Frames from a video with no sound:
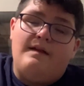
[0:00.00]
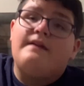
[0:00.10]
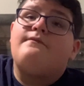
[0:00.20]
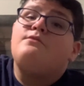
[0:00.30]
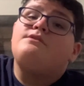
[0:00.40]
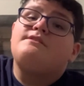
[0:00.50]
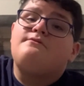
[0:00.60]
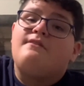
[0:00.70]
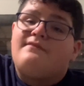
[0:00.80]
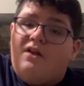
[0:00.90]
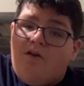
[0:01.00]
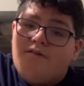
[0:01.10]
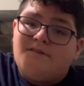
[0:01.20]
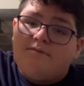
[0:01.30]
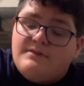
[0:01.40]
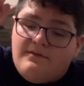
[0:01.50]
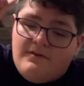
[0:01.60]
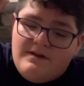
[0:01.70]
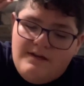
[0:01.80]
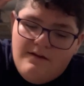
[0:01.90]
If it was reversed and was over
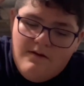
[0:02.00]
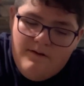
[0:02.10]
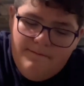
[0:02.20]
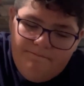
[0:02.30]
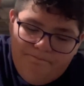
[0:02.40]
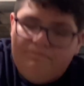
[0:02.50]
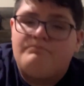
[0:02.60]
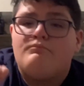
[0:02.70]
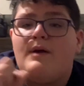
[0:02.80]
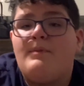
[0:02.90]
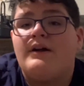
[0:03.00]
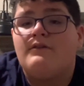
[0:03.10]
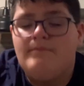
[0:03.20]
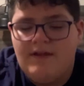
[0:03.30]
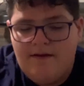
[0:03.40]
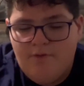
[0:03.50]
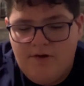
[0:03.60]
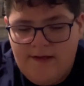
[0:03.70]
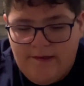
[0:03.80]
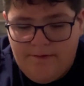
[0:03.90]
here, my manga would be a lot more
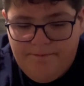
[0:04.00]
yellow.